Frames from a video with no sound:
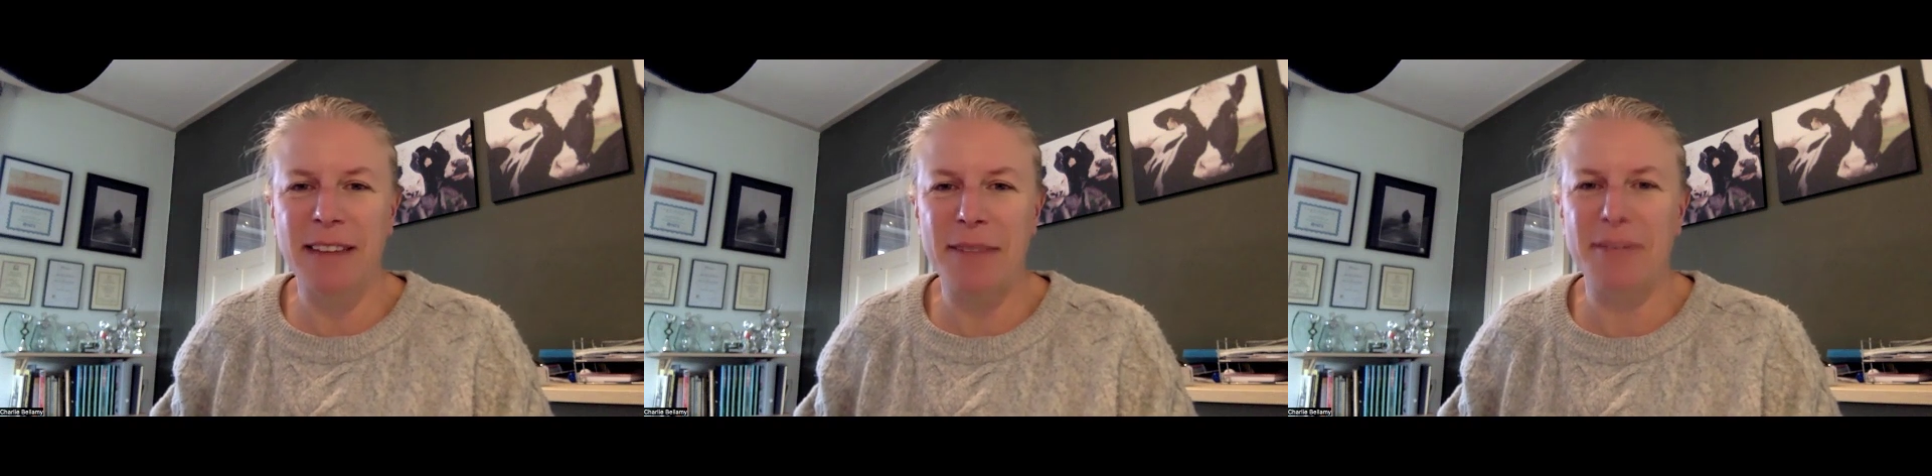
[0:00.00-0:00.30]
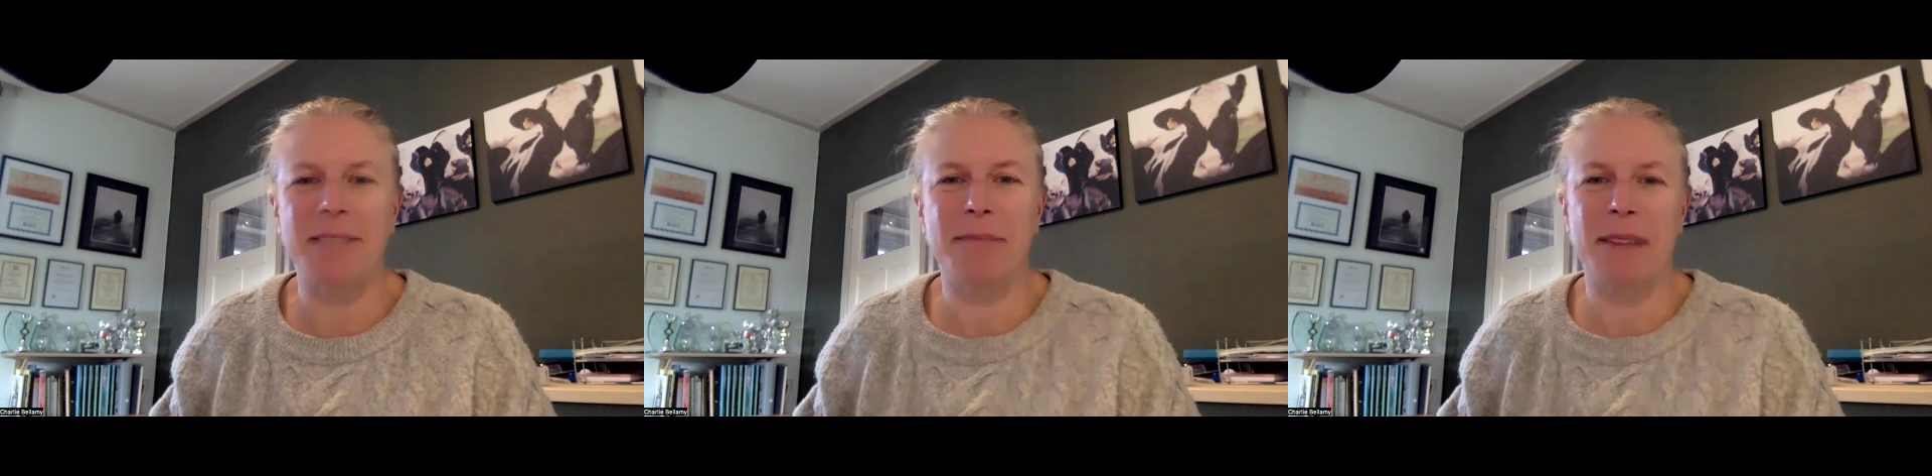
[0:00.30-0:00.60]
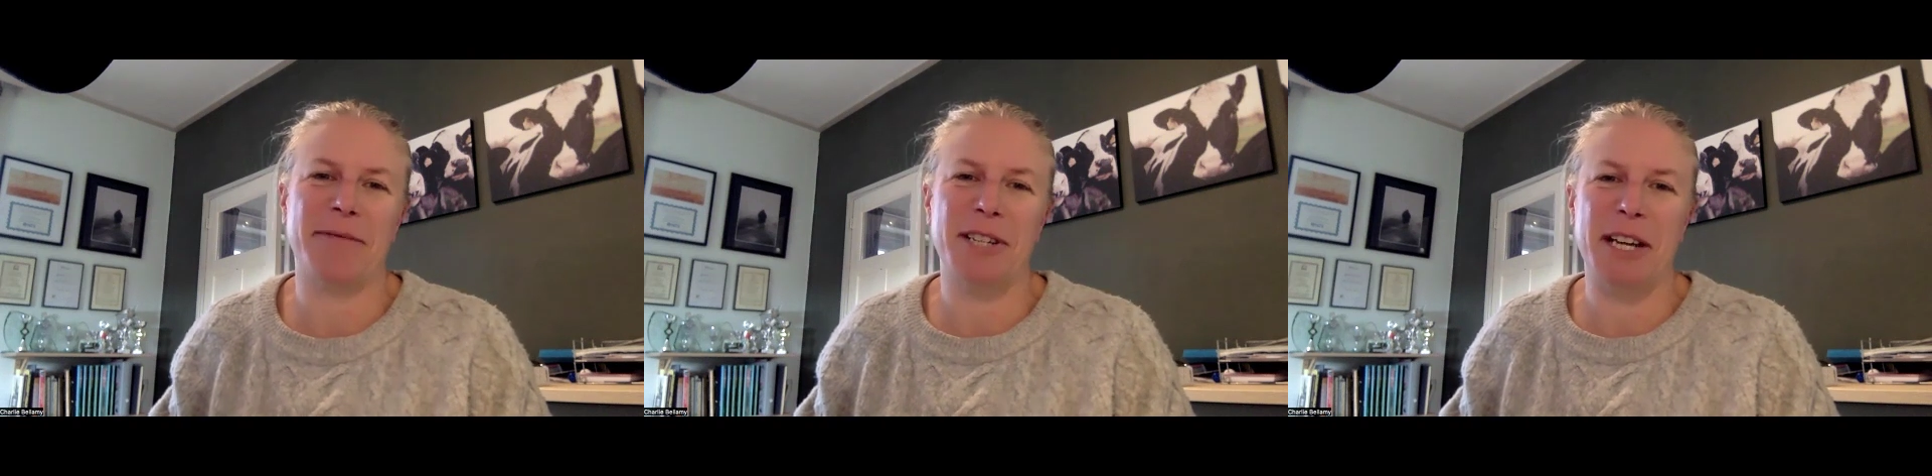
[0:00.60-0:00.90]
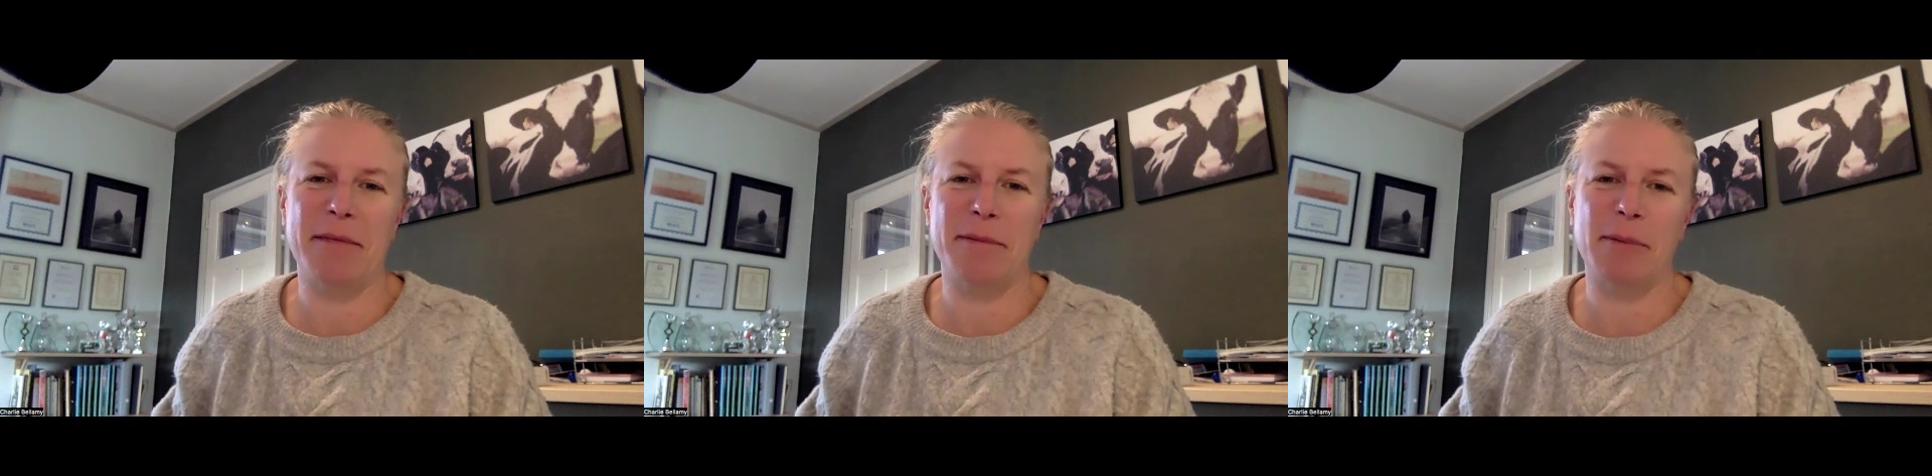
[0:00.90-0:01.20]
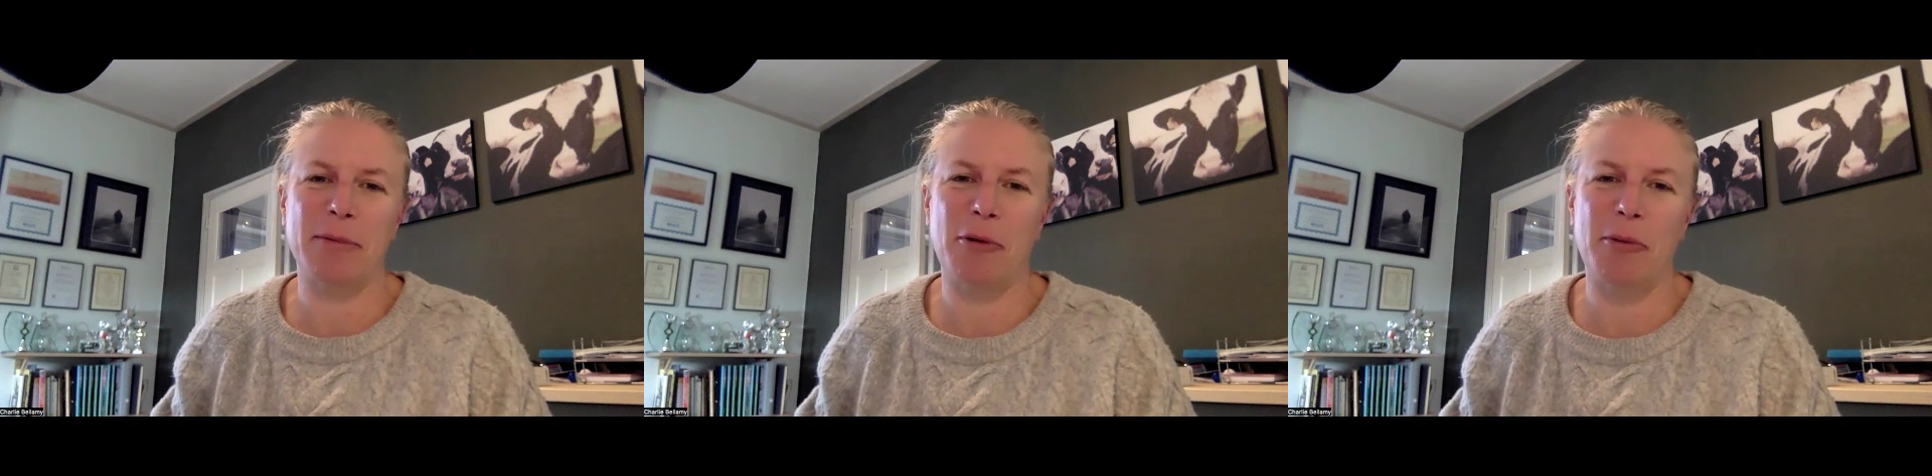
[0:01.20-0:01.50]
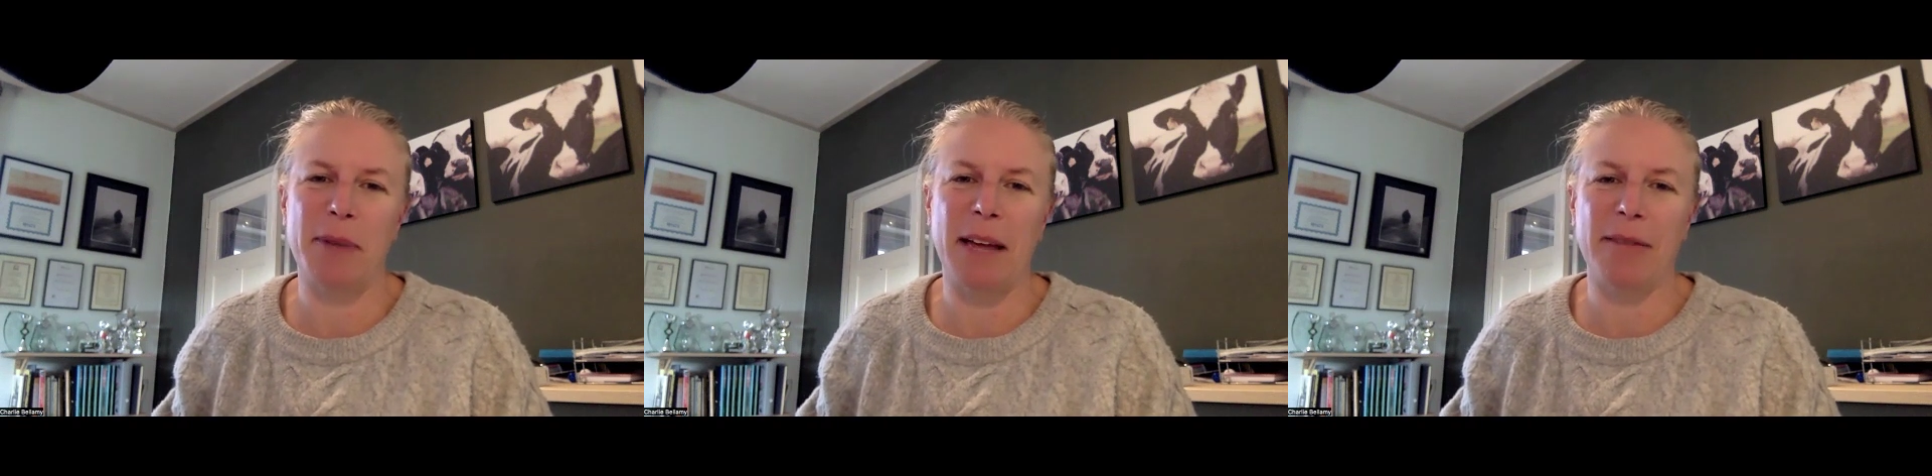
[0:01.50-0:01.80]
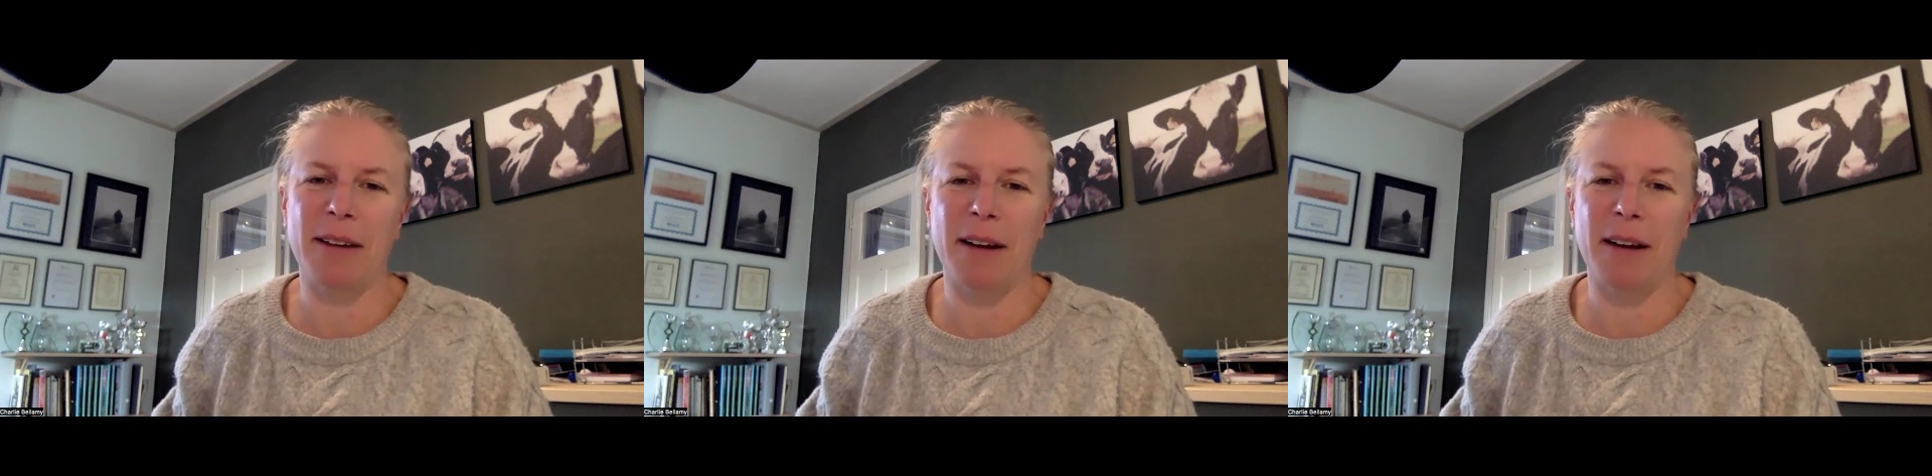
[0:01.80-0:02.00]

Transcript: That's a massive achievement for me,